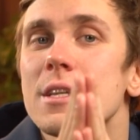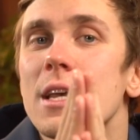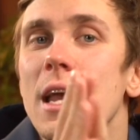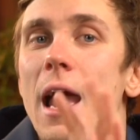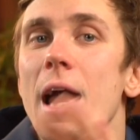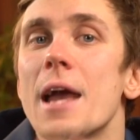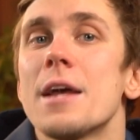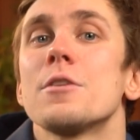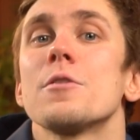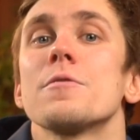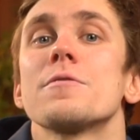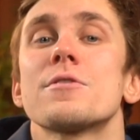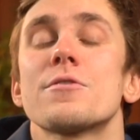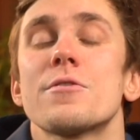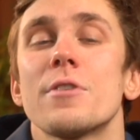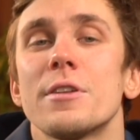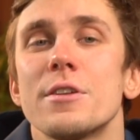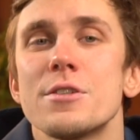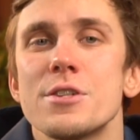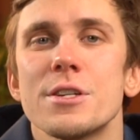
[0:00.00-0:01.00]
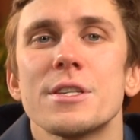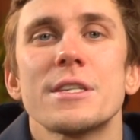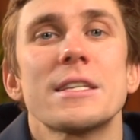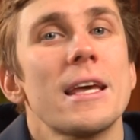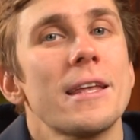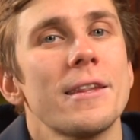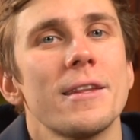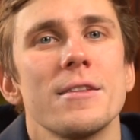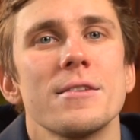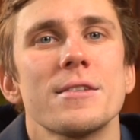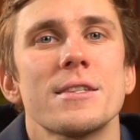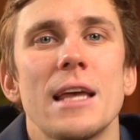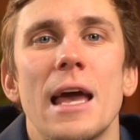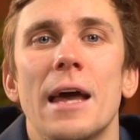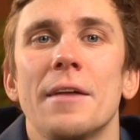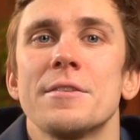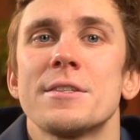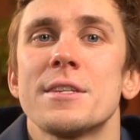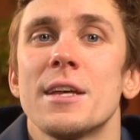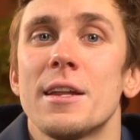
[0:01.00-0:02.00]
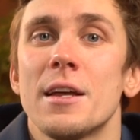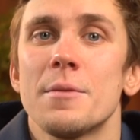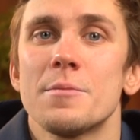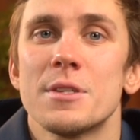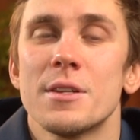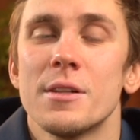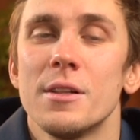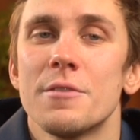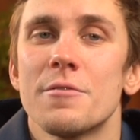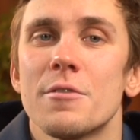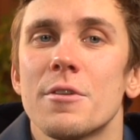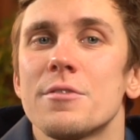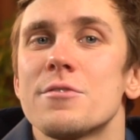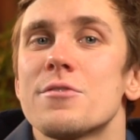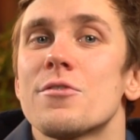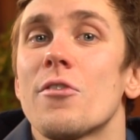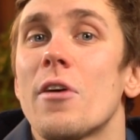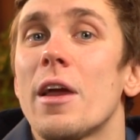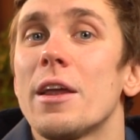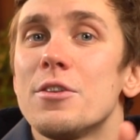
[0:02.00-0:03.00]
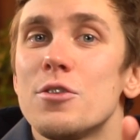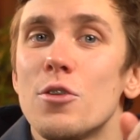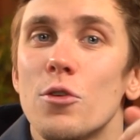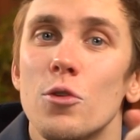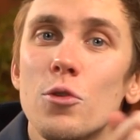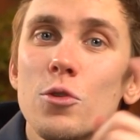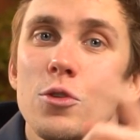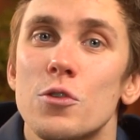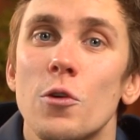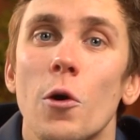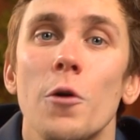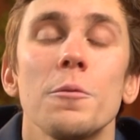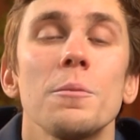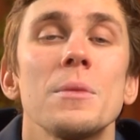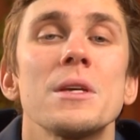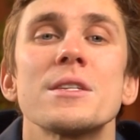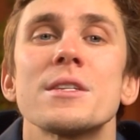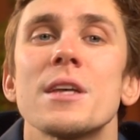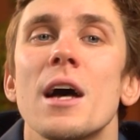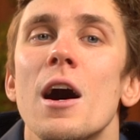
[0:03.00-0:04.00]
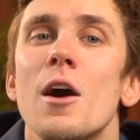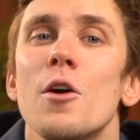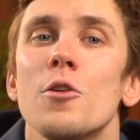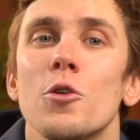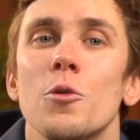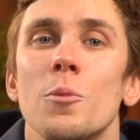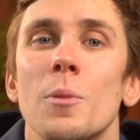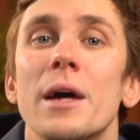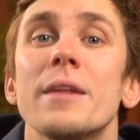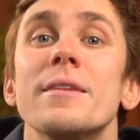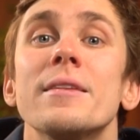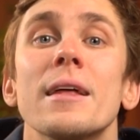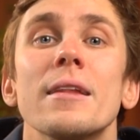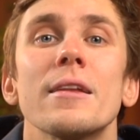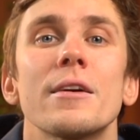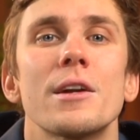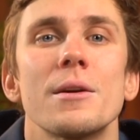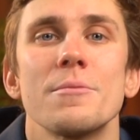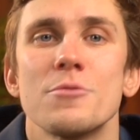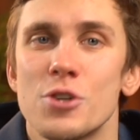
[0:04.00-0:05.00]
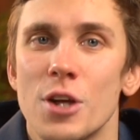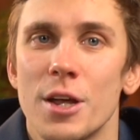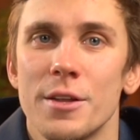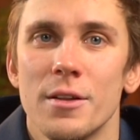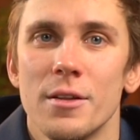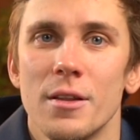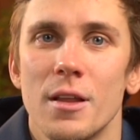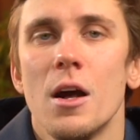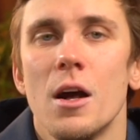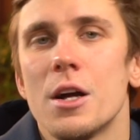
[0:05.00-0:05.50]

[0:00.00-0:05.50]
kind of strategy, signals and setups delivered straight to you, don't miss out on my Telegram channel.